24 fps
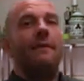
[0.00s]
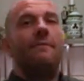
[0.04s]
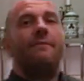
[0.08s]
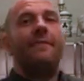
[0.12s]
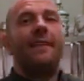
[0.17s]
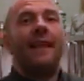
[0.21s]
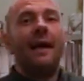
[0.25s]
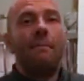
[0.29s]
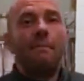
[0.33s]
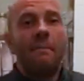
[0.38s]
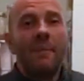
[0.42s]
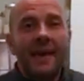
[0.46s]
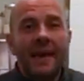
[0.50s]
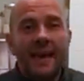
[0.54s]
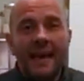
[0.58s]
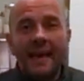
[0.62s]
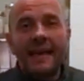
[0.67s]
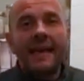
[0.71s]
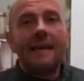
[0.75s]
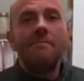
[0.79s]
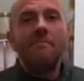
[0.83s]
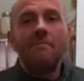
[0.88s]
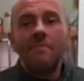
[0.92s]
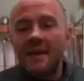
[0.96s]

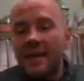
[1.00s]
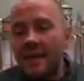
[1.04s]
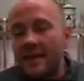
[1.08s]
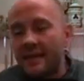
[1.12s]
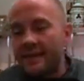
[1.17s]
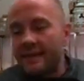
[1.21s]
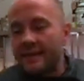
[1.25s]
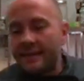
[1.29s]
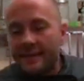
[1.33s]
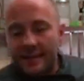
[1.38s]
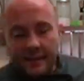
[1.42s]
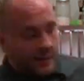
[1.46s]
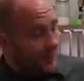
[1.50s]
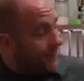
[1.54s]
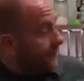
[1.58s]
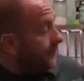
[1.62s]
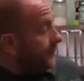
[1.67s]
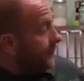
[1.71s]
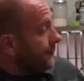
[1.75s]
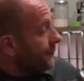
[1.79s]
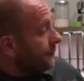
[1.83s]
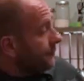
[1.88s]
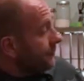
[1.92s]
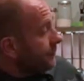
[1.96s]
Flambe, it means
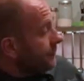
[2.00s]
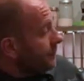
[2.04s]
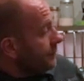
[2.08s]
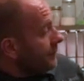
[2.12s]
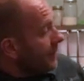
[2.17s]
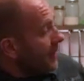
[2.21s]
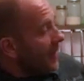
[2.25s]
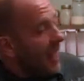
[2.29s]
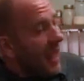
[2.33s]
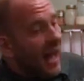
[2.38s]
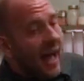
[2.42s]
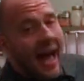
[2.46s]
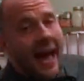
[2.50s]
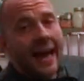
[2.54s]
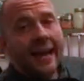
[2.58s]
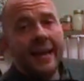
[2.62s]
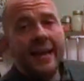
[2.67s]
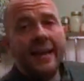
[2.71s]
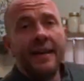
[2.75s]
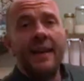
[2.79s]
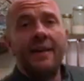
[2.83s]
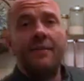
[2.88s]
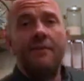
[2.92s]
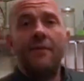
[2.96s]

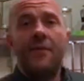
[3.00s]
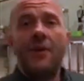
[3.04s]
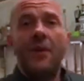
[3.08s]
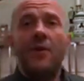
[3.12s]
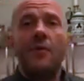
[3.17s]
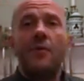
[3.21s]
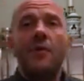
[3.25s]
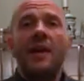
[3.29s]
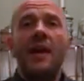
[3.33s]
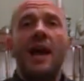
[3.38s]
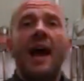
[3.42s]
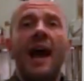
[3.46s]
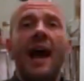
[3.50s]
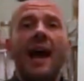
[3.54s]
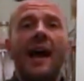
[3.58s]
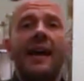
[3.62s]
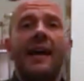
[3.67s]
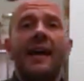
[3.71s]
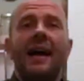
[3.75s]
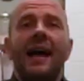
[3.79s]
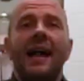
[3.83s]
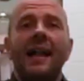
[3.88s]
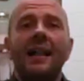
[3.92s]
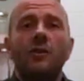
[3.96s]
adding a very
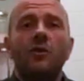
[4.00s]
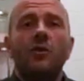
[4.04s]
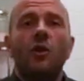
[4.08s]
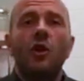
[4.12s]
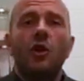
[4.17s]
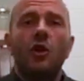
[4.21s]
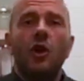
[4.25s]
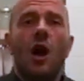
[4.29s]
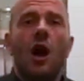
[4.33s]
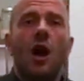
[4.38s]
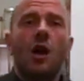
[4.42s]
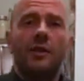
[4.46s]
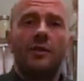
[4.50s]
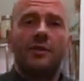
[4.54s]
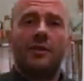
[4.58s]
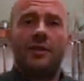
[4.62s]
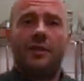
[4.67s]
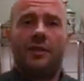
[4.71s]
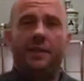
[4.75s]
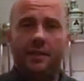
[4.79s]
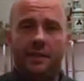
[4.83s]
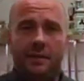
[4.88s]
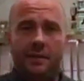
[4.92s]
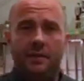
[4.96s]
high alcohol
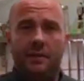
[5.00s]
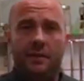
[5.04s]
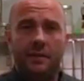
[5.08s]
content